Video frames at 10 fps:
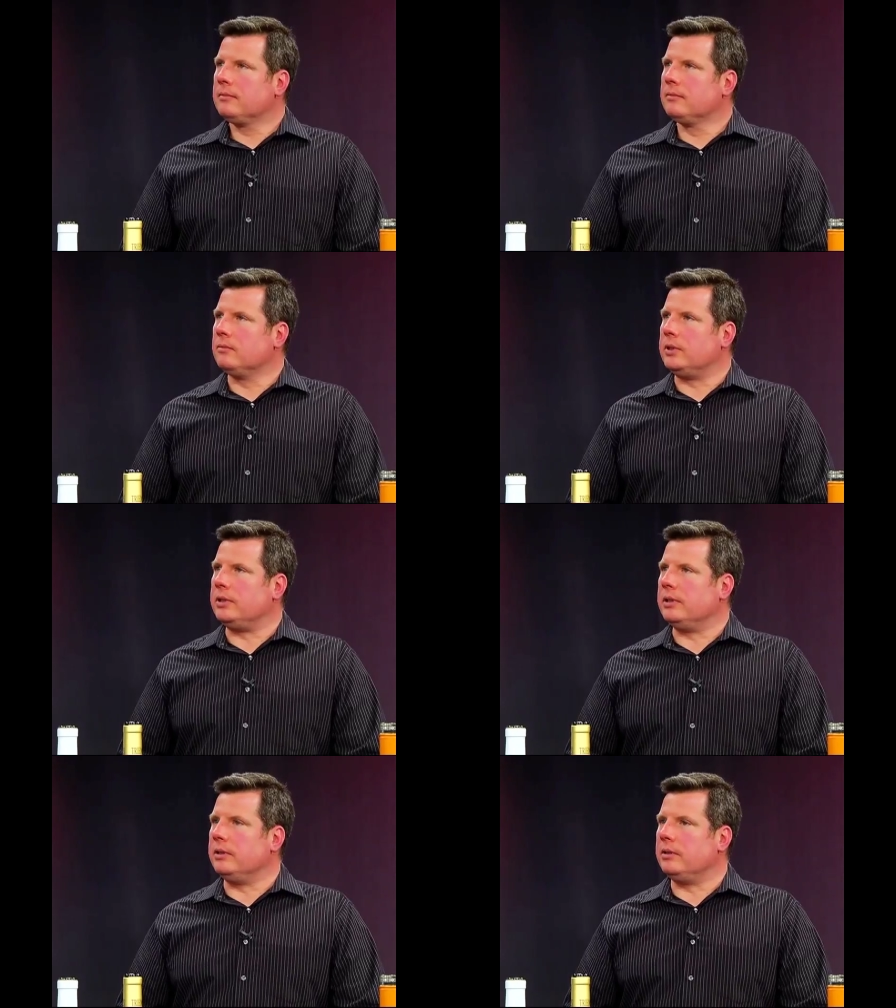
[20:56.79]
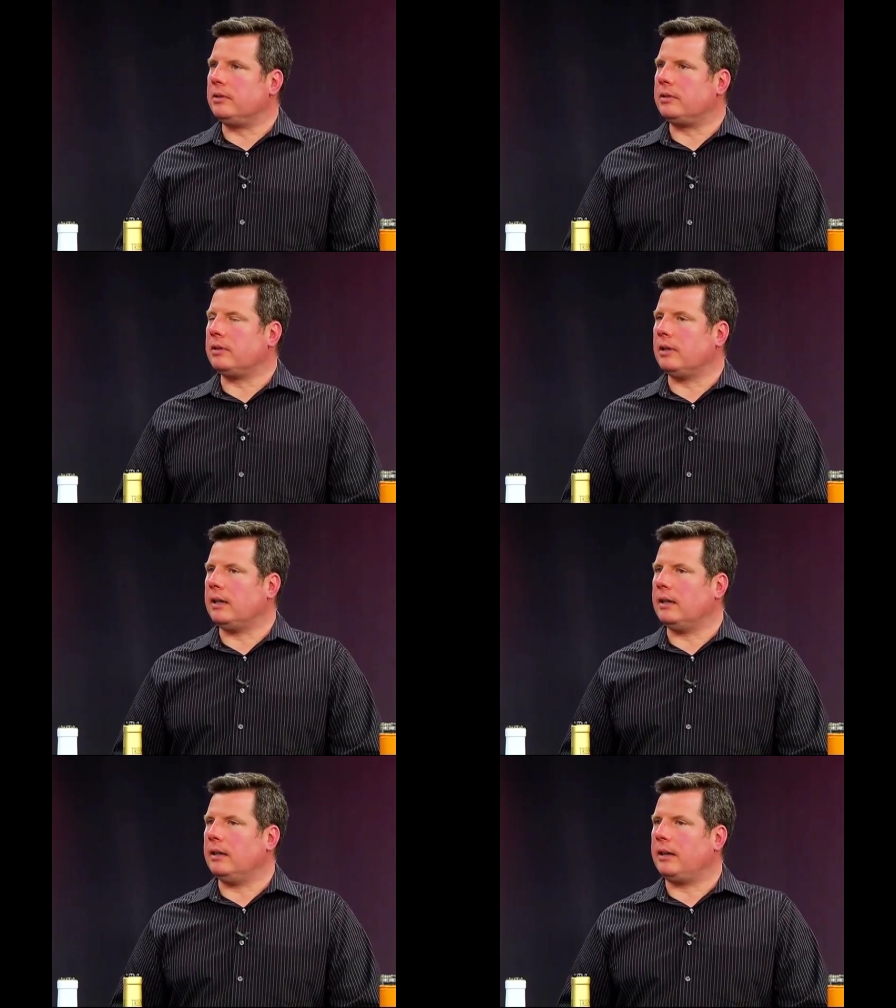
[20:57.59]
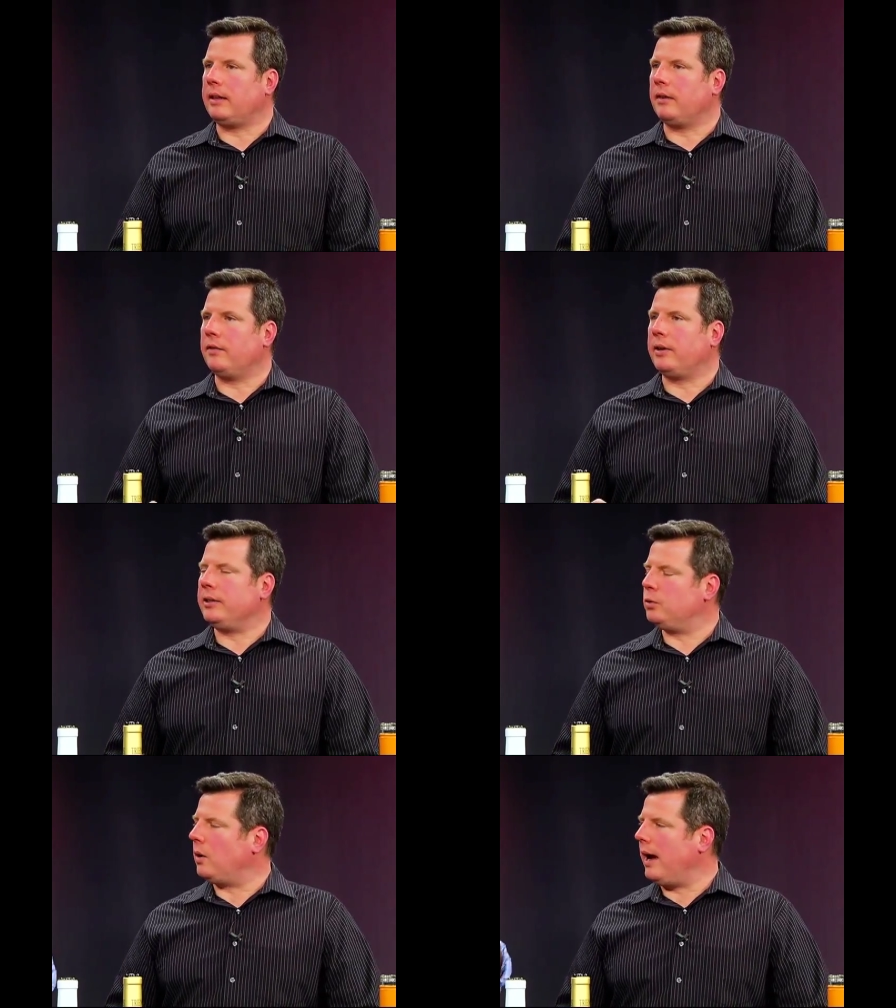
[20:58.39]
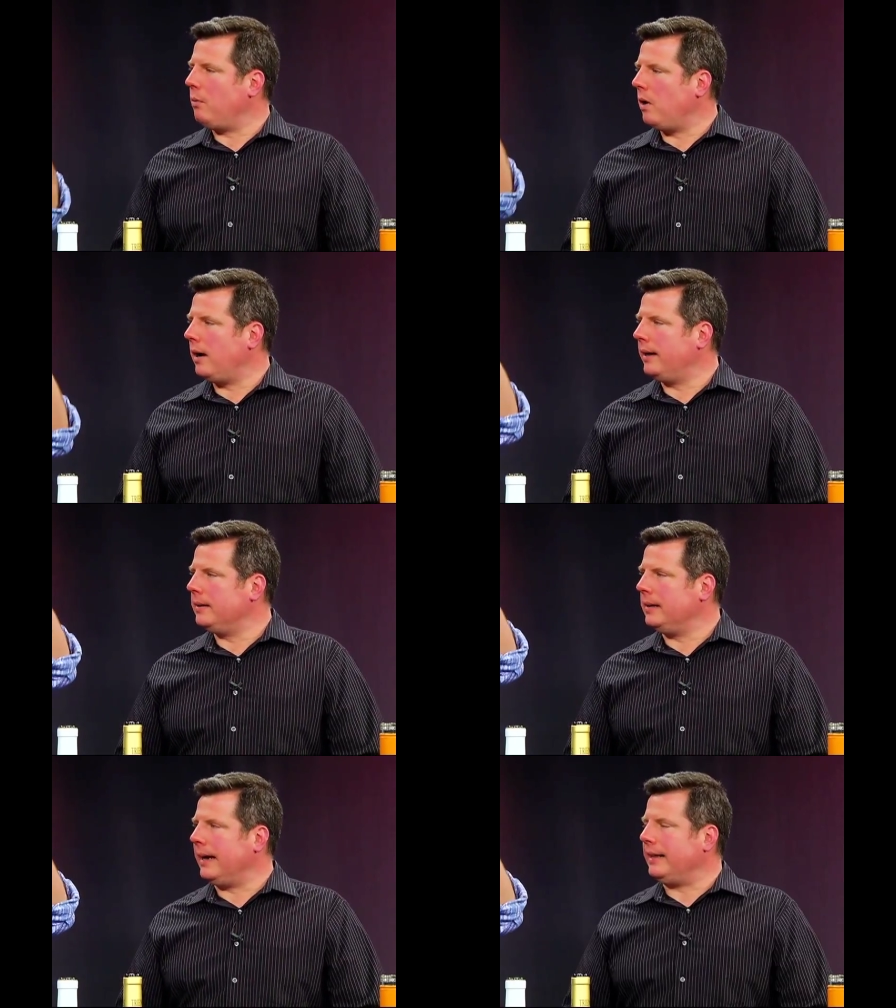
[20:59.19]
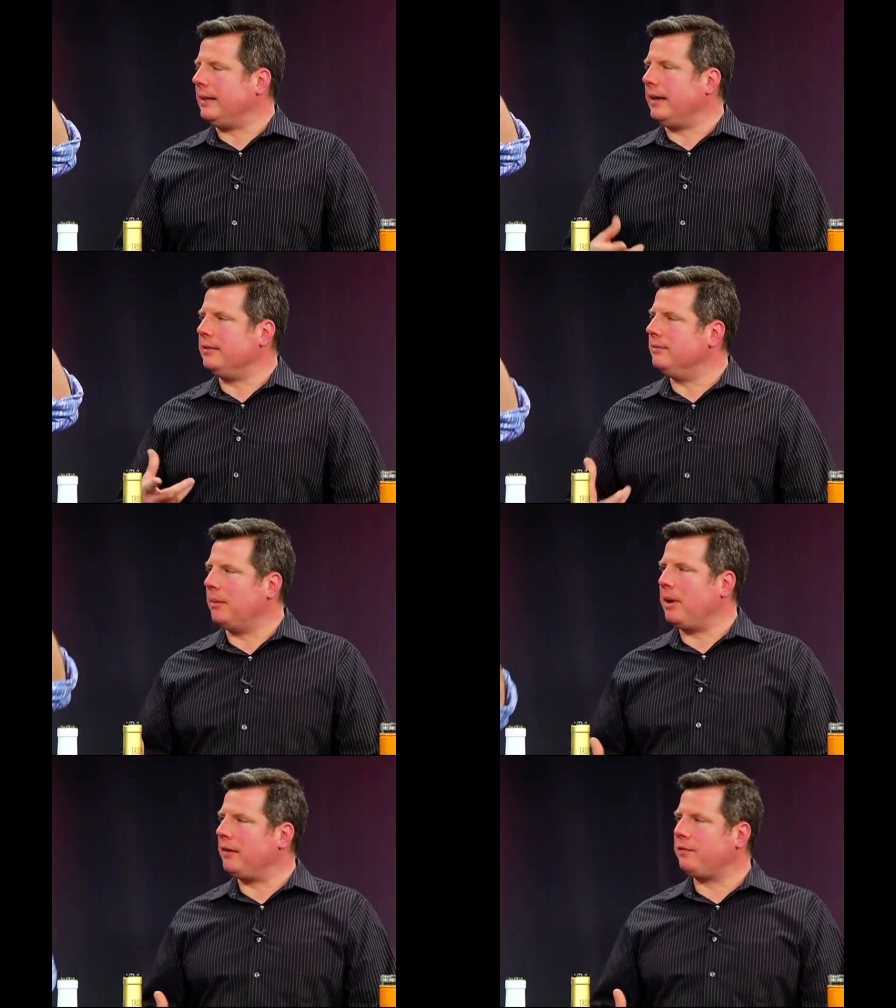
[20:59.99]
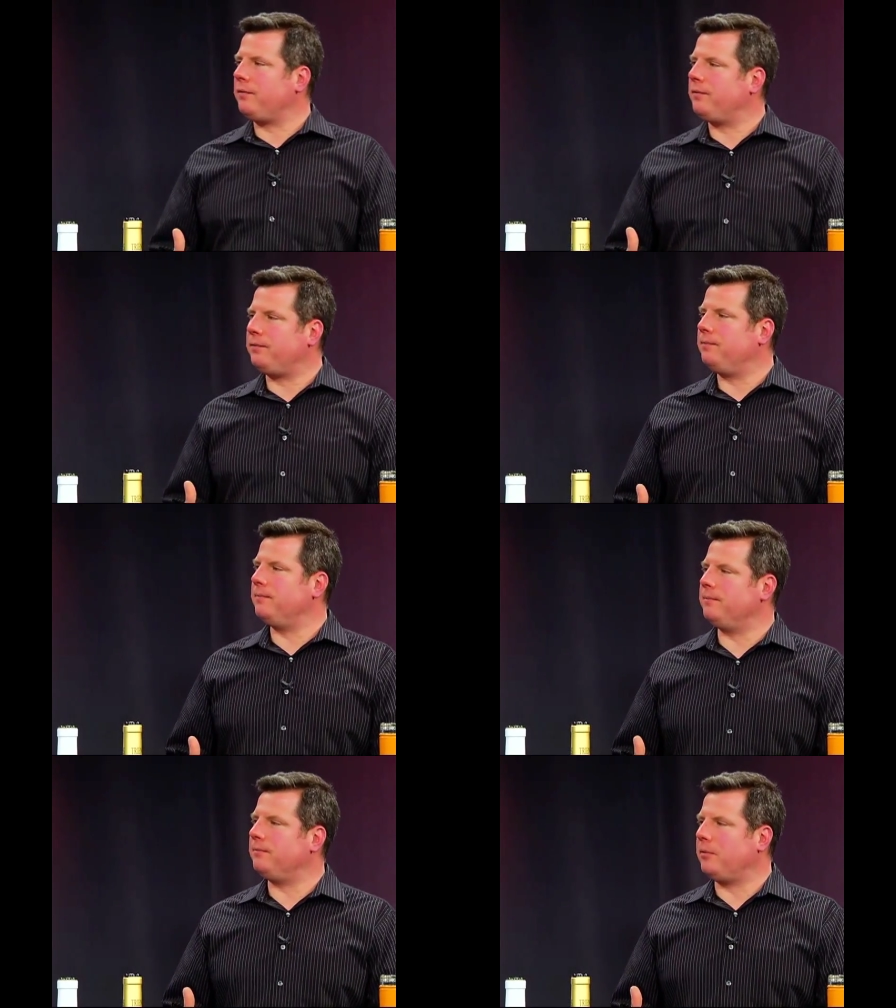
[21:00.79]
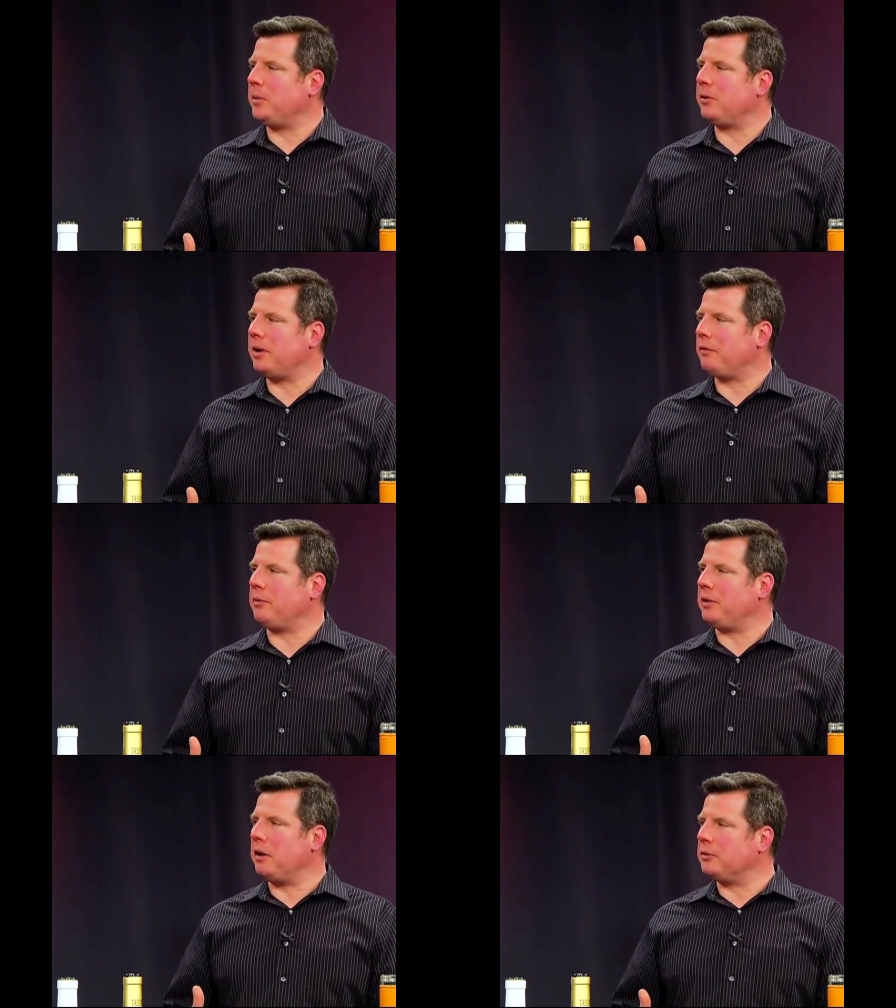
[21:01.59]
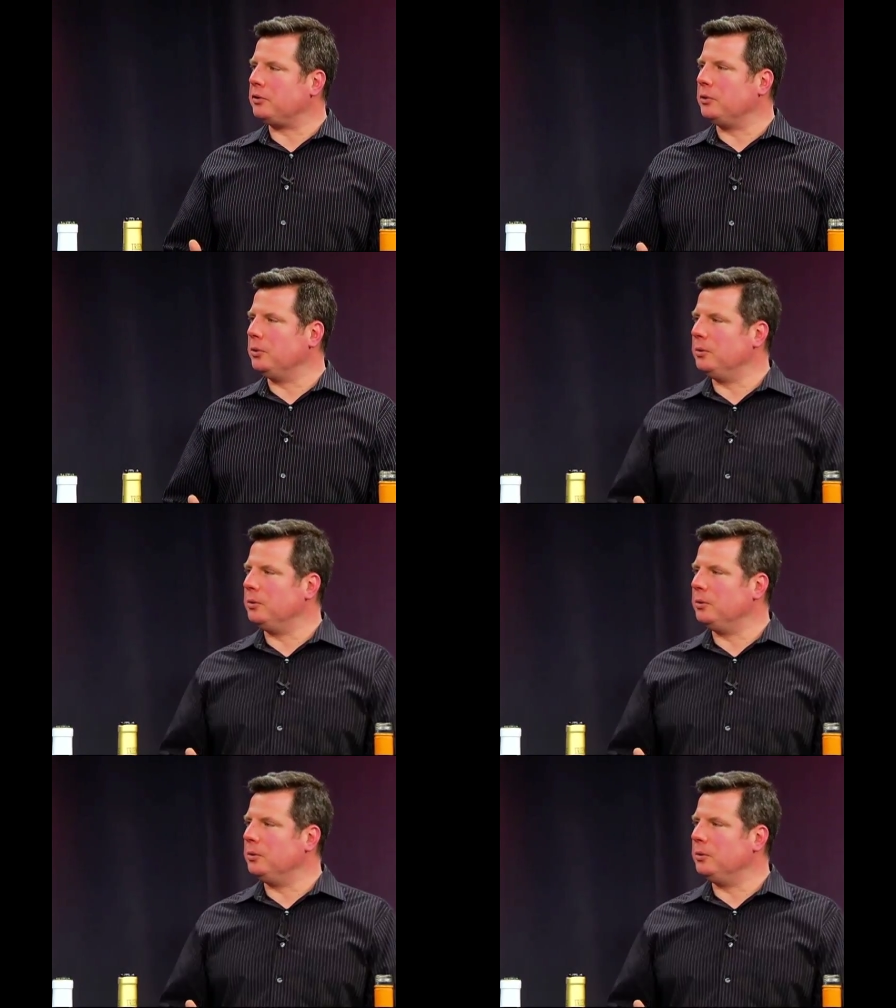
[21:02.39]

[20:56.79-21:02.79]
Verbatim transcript: which is uh, I think a very dry wine, and I, I I'm not familiar enough with the other two.